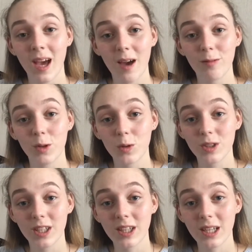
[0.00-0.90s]
have not
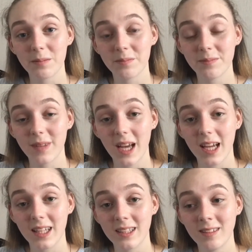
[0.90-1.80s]
done them
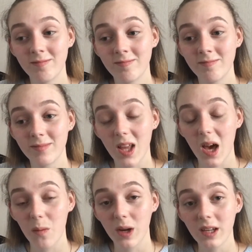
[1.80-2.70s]
in
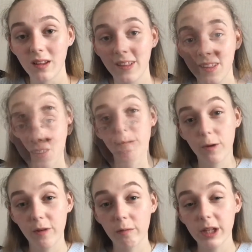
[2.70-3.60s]
a while.
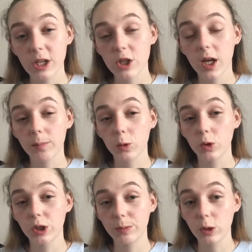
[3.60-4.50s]
For foundation, I'm
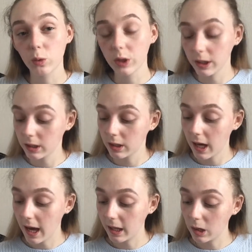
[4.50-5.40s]
going to be going
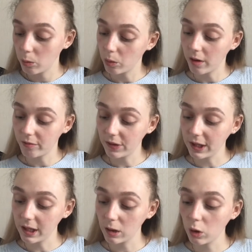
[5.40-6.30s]
in with
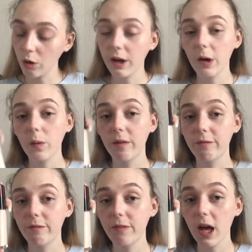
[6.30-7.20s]
the L'Oreal
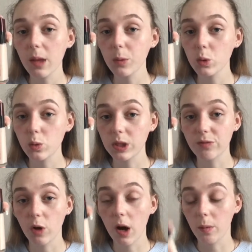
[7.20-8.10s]
Infallible
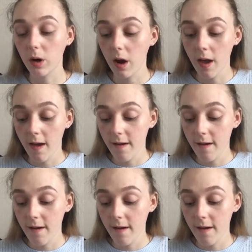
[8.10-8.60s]
24-Hour